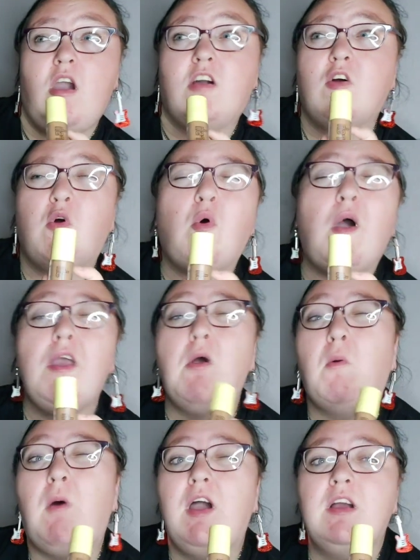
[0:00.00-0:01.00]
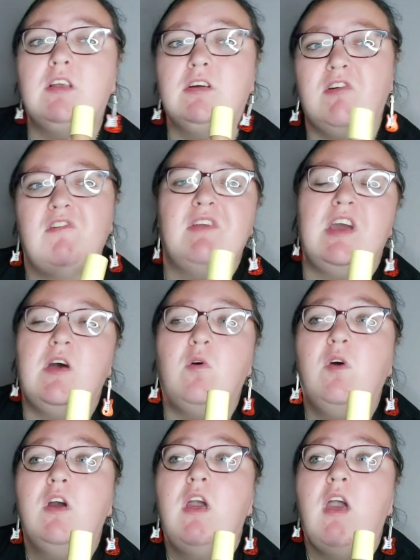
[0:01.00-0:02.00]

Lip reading: quite a while ago now,